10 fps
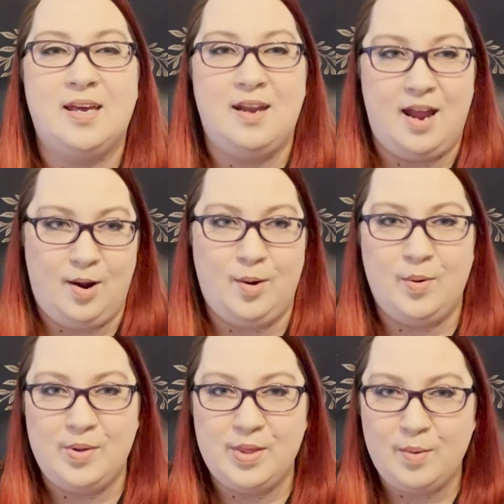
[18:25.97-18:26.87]
an
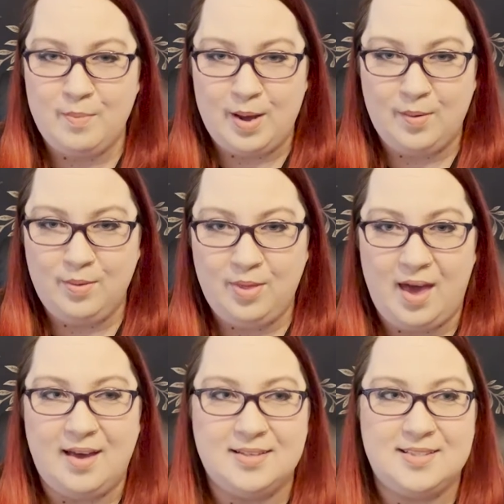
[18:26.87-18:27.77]
arrow in their mouth
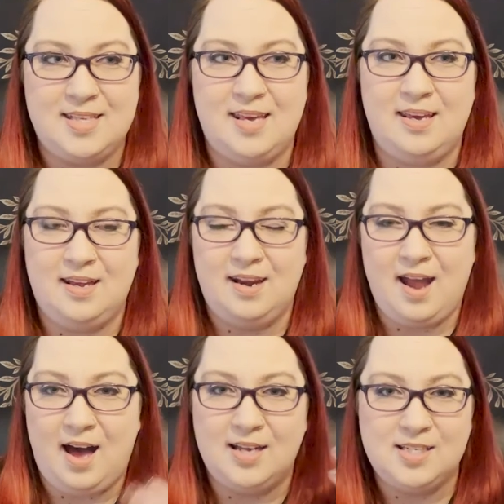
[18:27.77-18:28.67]
as the
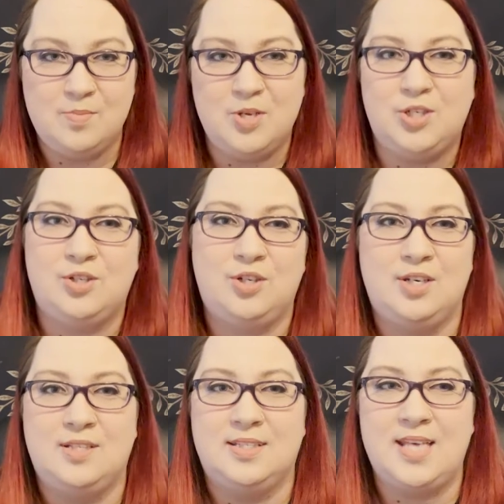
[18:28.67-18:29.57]
nod to the
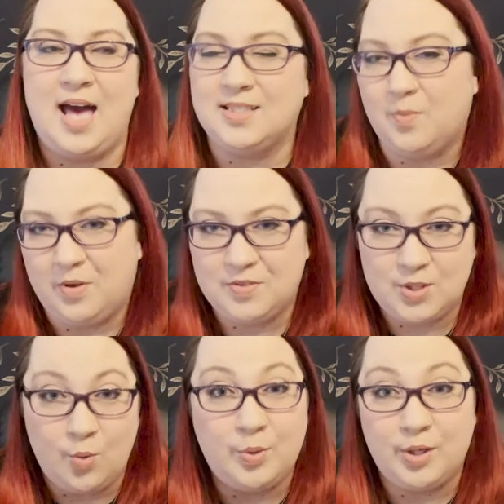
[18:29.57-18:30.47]
Magician's as above,
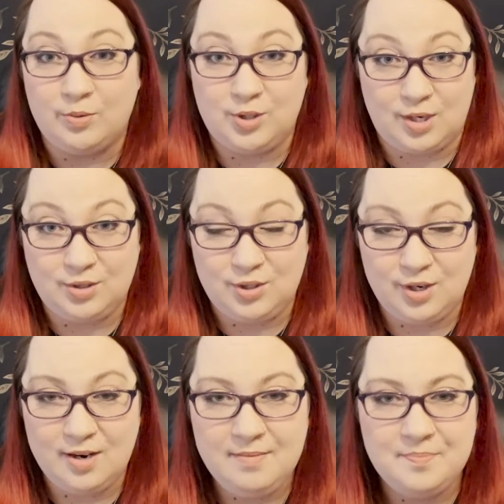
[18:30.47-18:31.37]
so below
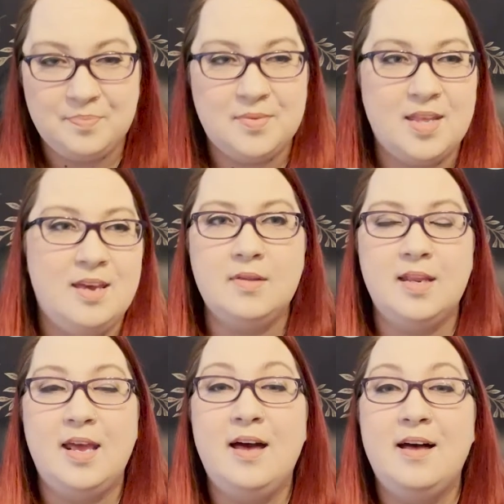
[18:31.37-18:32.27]
gesture.
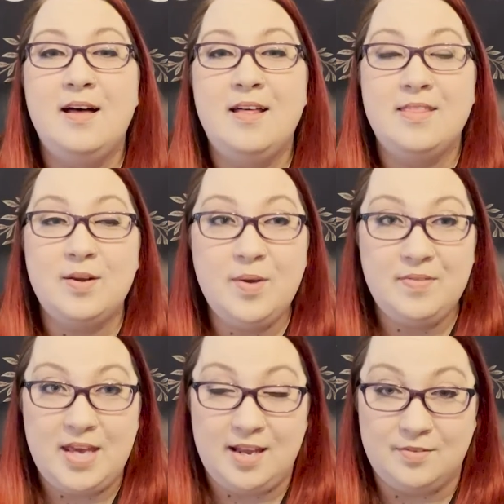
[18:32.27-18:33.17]
Then we have
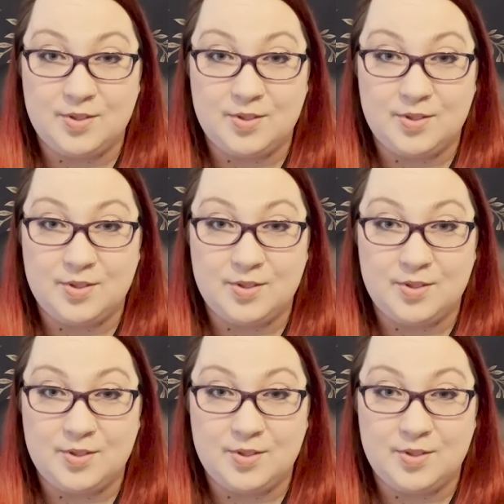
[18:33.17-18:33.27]
the Eight of